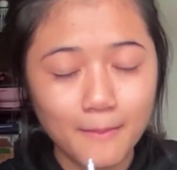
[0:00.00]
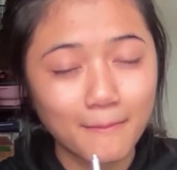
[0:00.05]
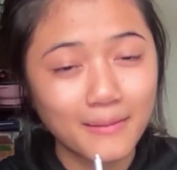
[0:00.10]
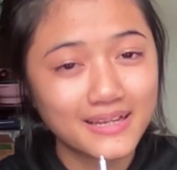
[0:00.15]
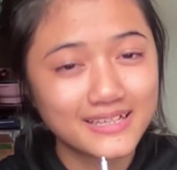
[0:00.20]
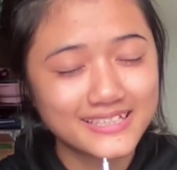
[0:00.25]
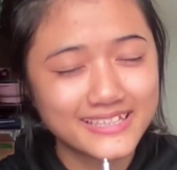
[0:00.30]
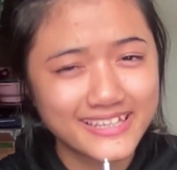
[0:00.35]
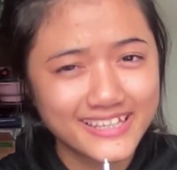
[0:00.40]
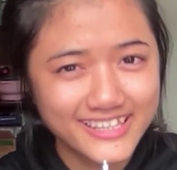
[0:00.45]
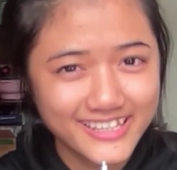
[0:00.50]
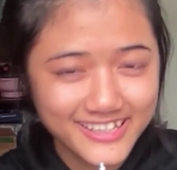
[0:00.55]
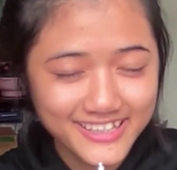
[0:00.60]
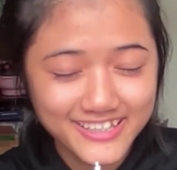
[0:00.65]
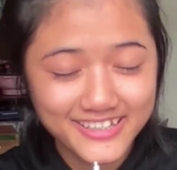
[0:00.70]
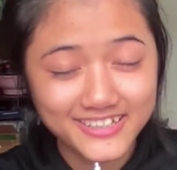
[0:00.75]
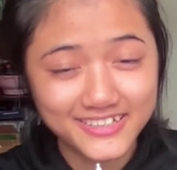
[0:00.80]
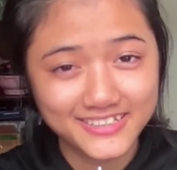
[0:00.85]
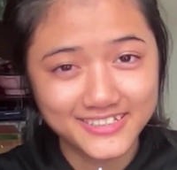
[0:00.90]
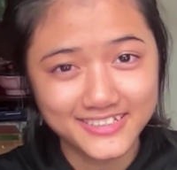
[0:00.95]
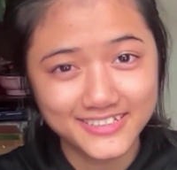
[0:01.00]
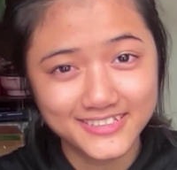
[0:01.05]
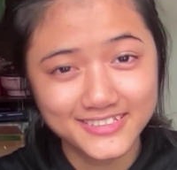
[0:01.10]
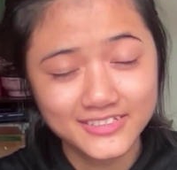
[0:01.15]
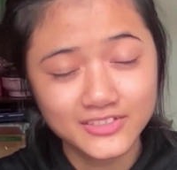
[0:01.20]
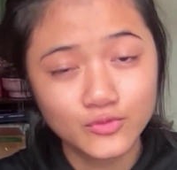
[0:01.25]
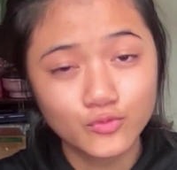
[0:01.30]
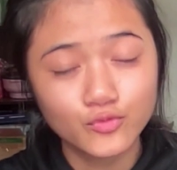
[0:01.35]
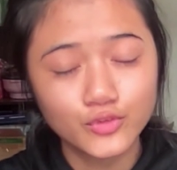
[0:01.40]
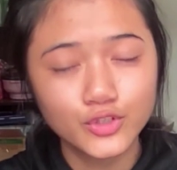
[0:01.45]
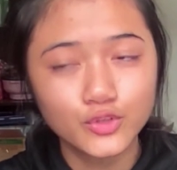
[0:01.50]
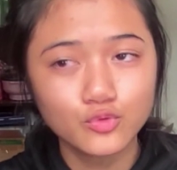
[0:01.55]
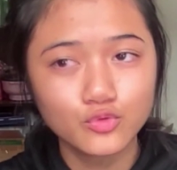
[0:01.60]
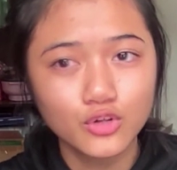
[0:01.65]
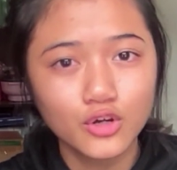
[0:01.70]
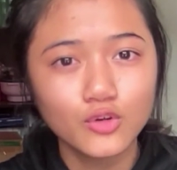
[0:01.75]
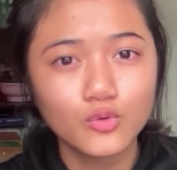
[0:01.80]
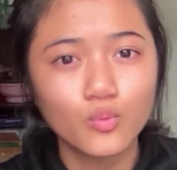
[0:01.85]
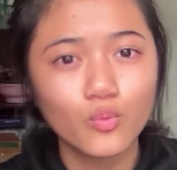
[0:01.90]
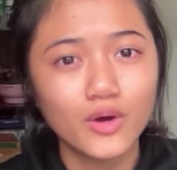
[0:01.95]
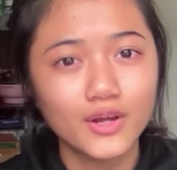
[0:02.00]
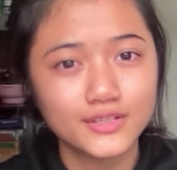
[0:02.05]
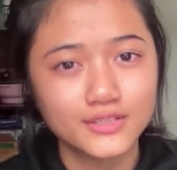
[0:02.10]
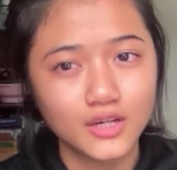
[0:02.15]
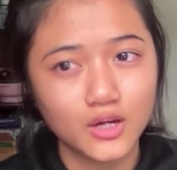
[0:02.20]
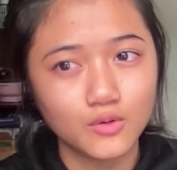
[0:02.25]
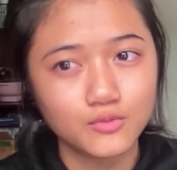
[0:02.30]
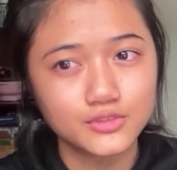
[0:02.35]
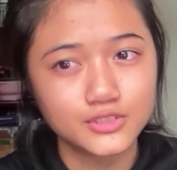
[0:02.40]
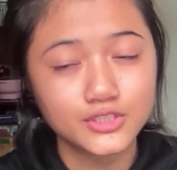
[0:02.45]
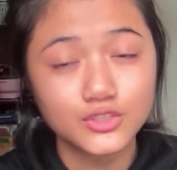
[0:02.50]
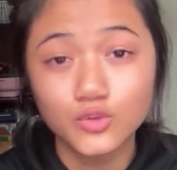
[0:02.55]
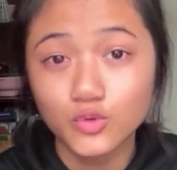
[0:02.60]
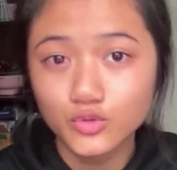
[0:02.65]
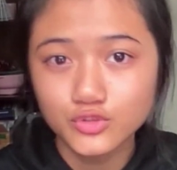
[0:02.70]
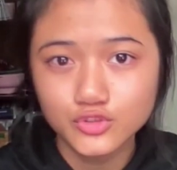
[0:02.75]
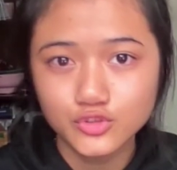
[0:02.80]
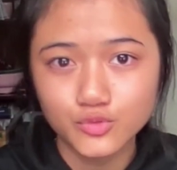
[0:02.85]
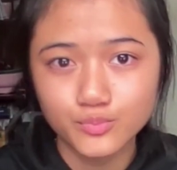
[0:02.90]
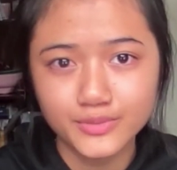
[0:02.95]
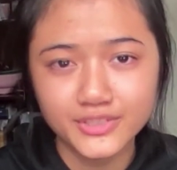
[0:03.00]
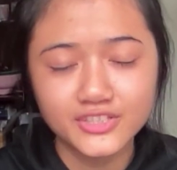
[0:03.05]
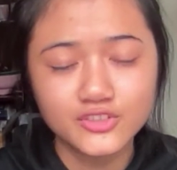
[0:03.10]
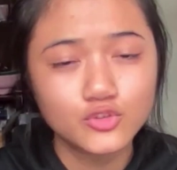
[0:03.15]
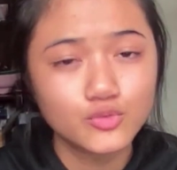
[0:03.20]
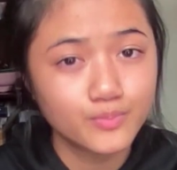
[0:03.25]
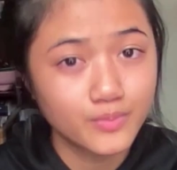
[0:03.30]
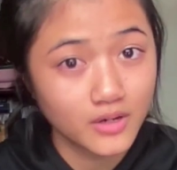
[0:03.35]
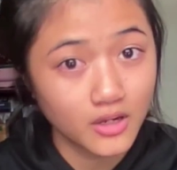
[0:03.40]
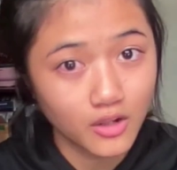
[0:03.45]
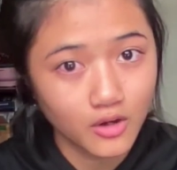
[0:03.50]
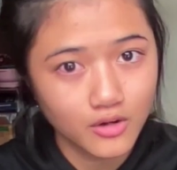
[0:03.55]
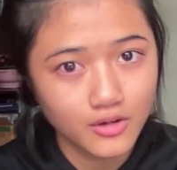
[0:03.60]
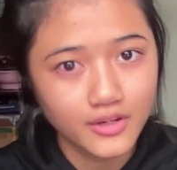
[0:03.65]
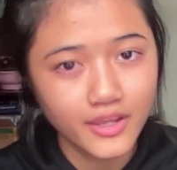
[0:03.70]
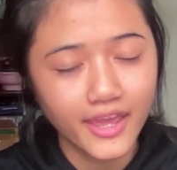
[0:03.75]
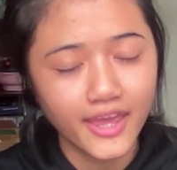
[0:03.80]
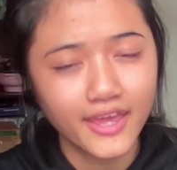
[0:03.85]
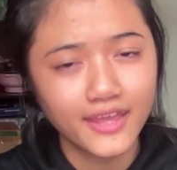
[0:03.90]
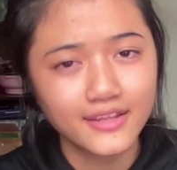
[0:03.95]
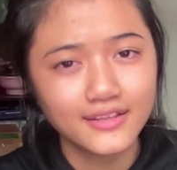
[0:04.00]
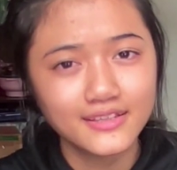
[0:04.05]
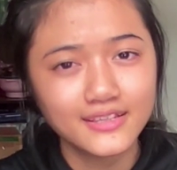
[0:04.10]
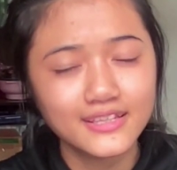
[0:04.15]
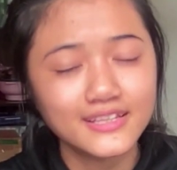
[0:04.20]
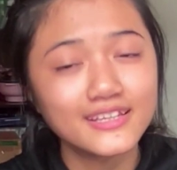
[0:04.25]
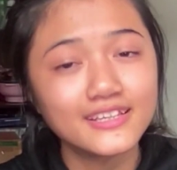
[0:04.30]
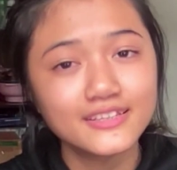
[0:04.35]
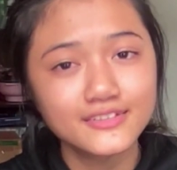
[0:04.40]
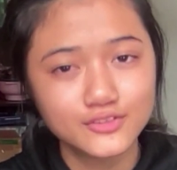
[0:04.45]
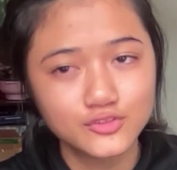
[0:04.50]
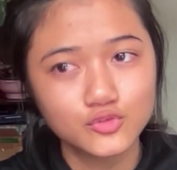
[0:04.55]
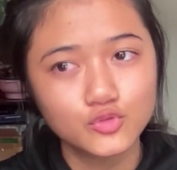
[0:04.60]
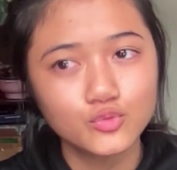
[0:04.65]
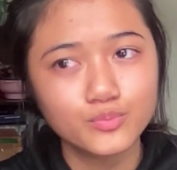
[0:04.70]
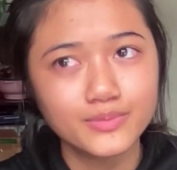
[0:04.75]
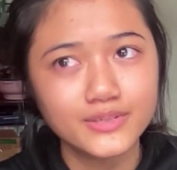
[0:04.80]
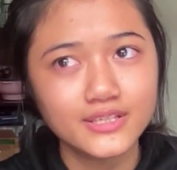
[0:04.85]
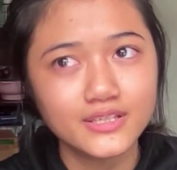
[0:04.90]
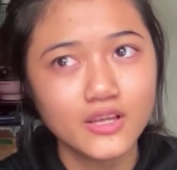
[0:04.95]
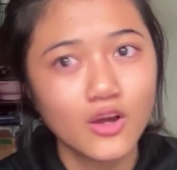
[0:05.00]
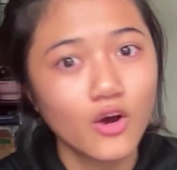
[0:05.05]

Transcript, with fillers: But the key here is we do not want our notes to be super long and it needs to be